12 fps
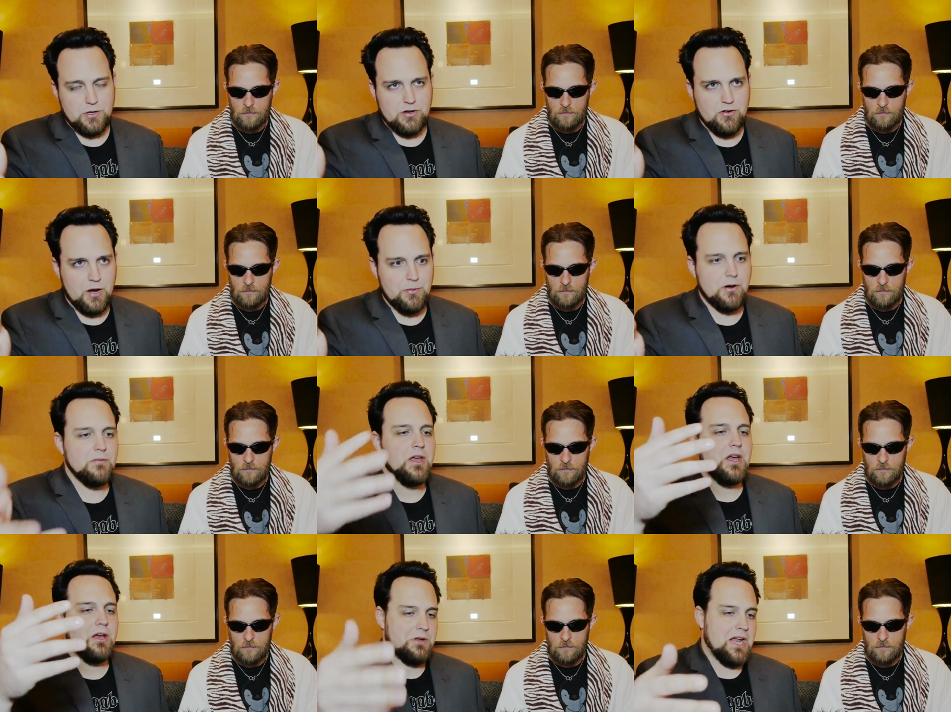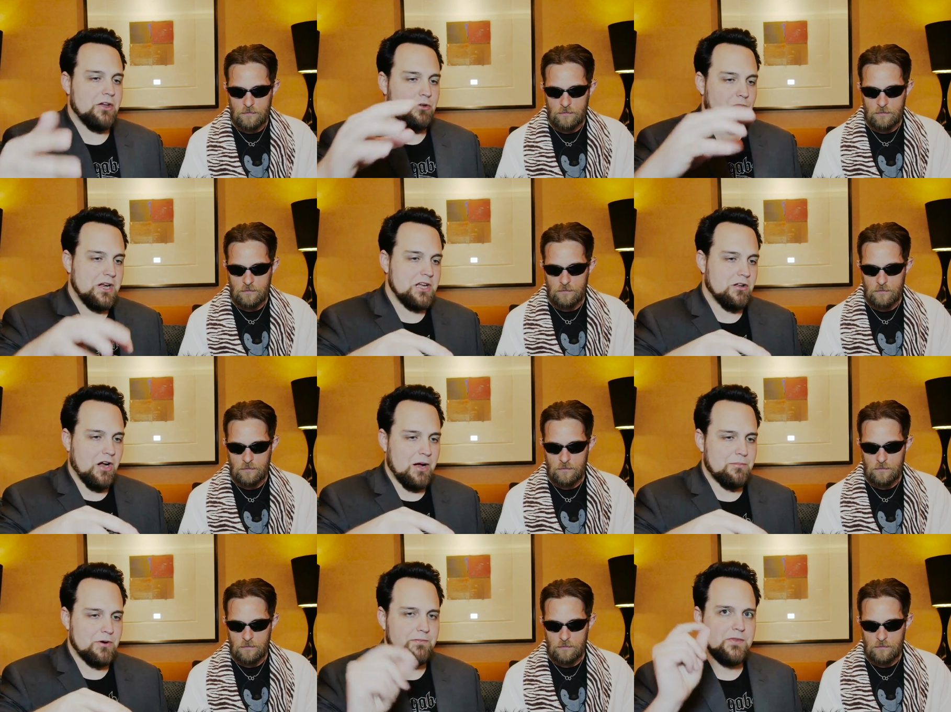Speaker 1: creator of Opera. But now the regular
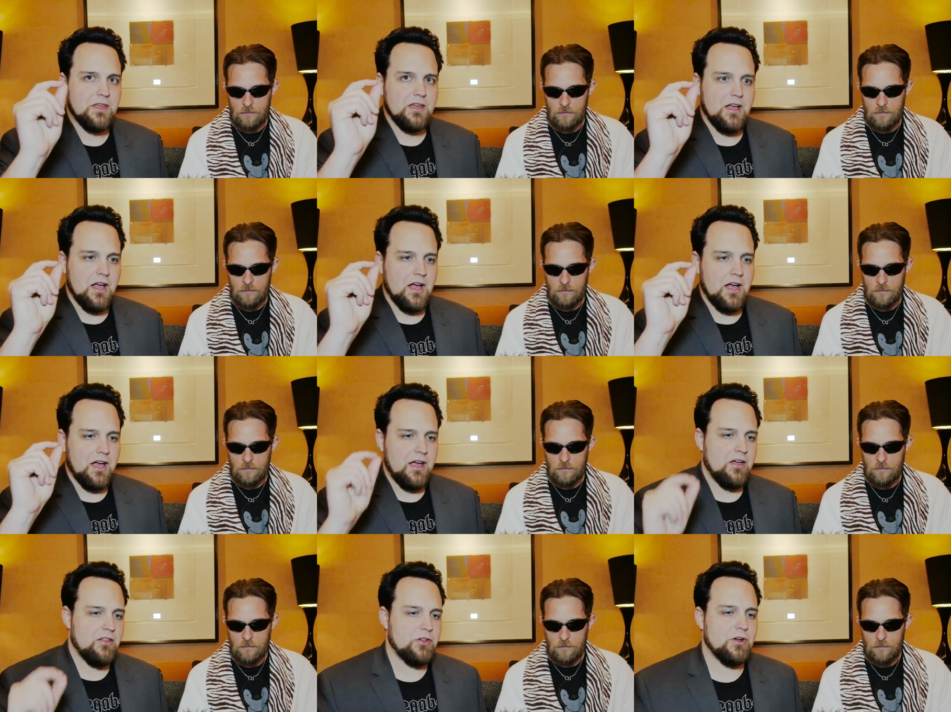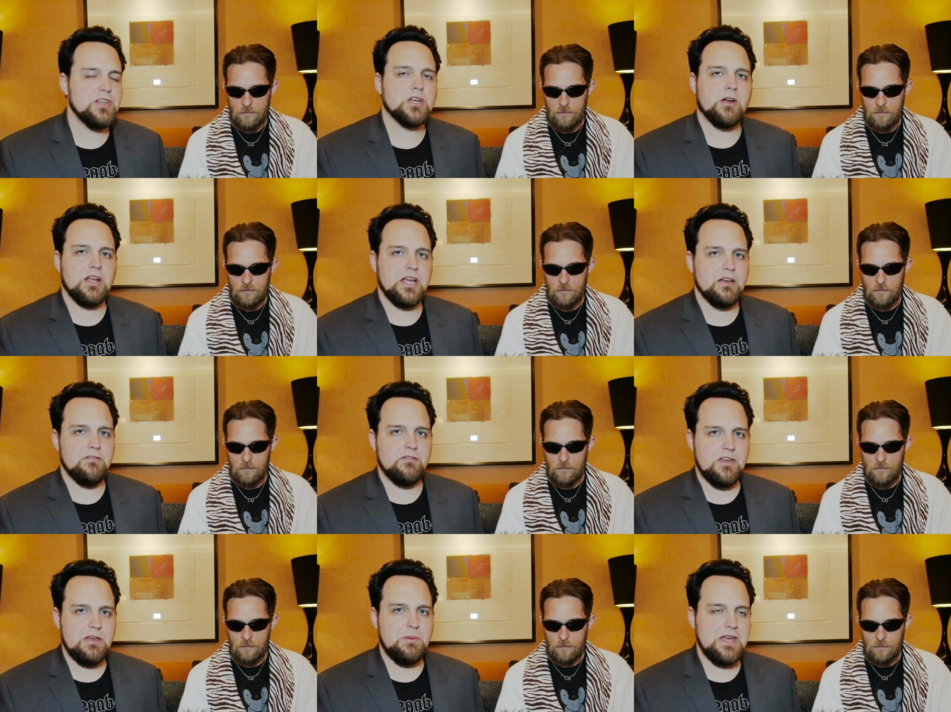Opera, uh, they're integrating a
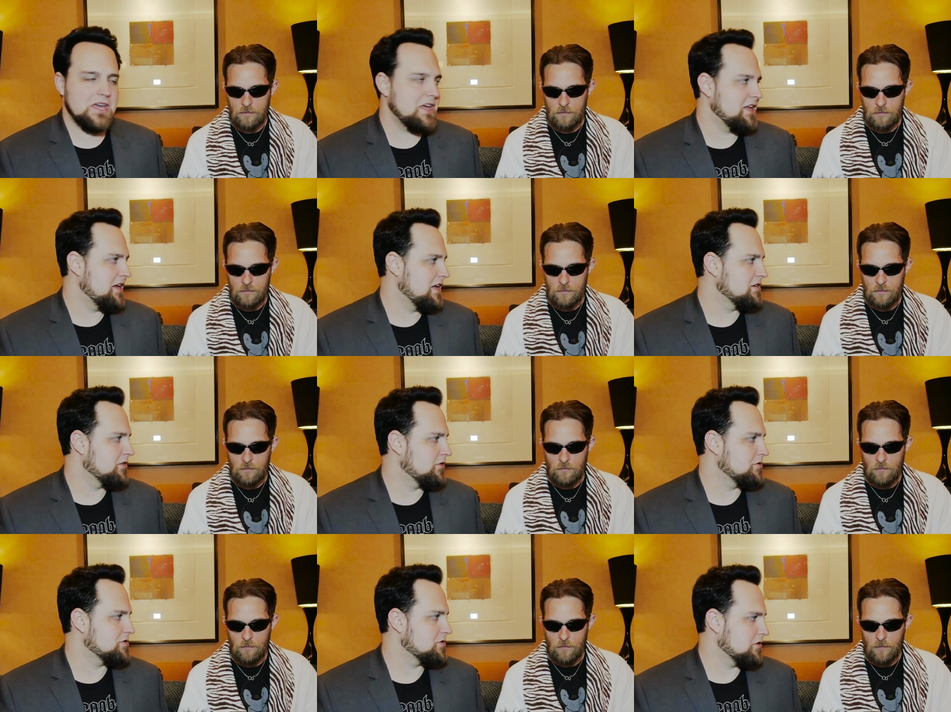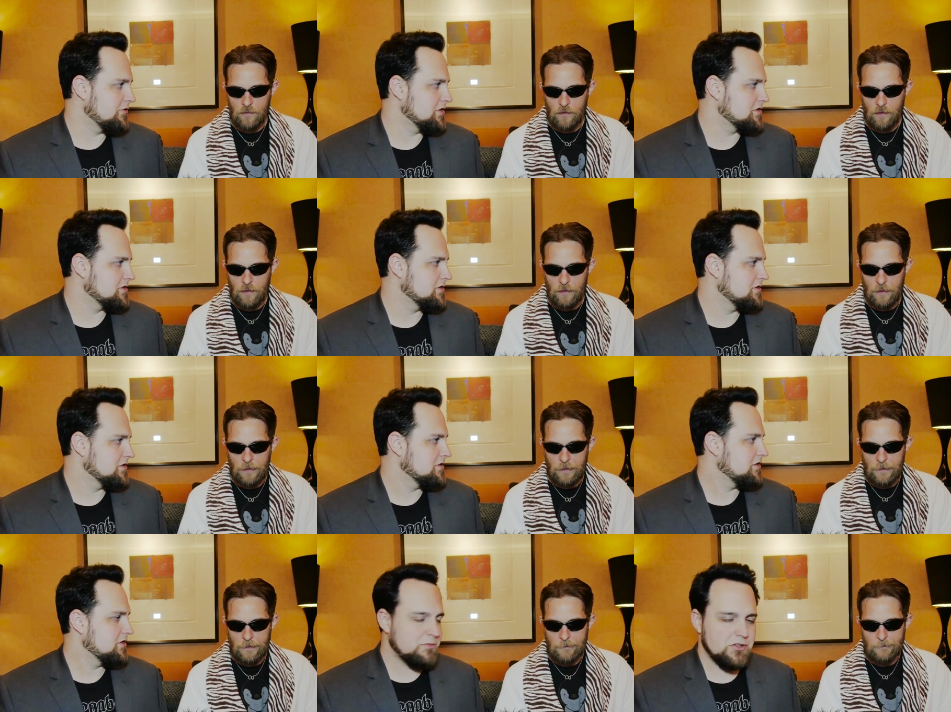VPN into their service.
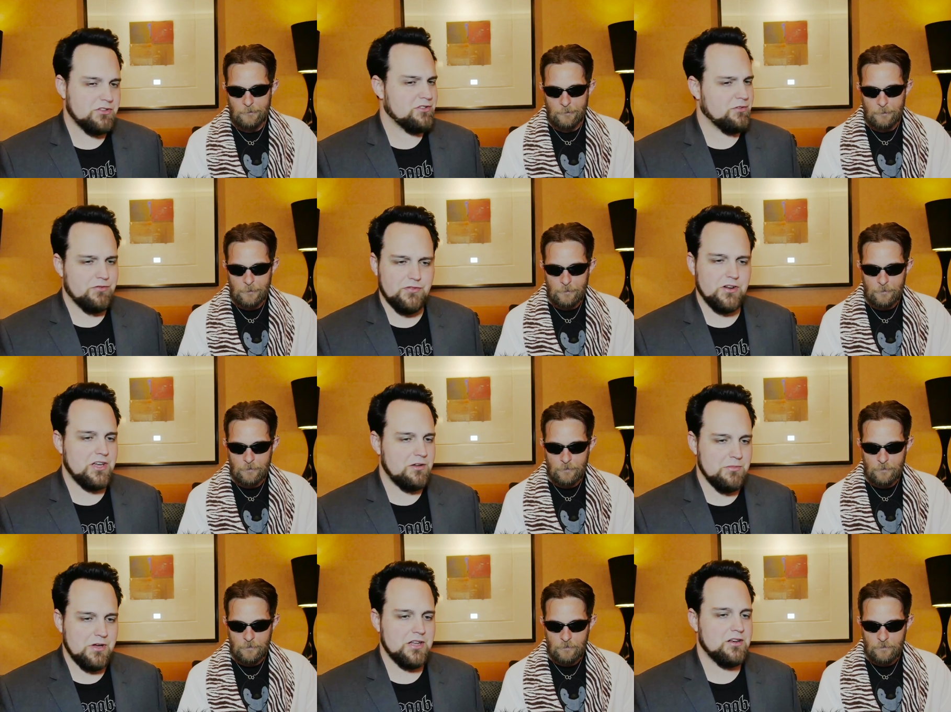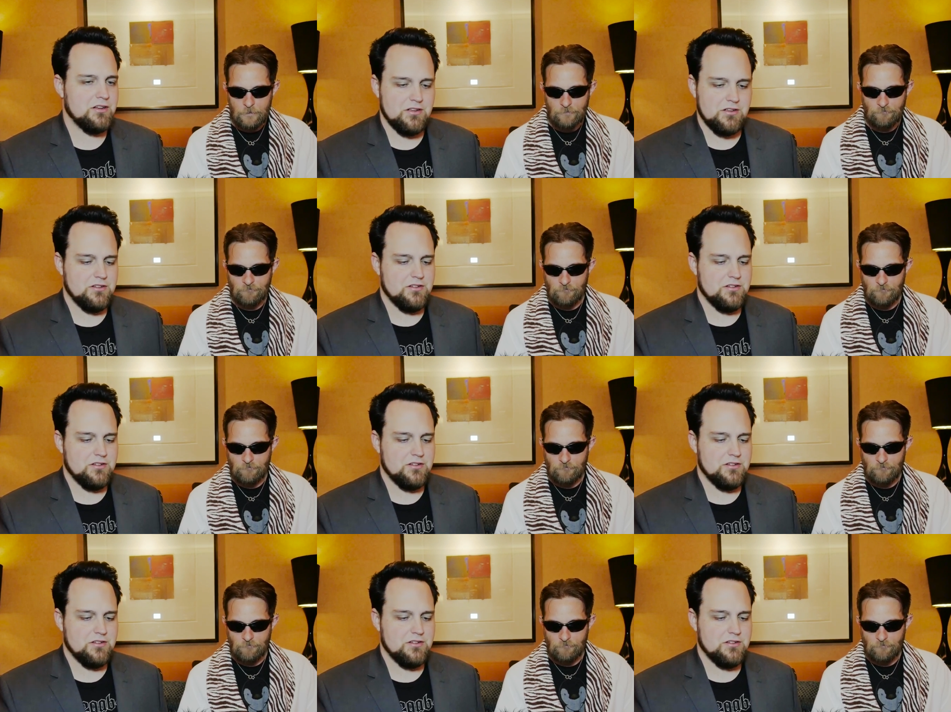This music's so funky, man.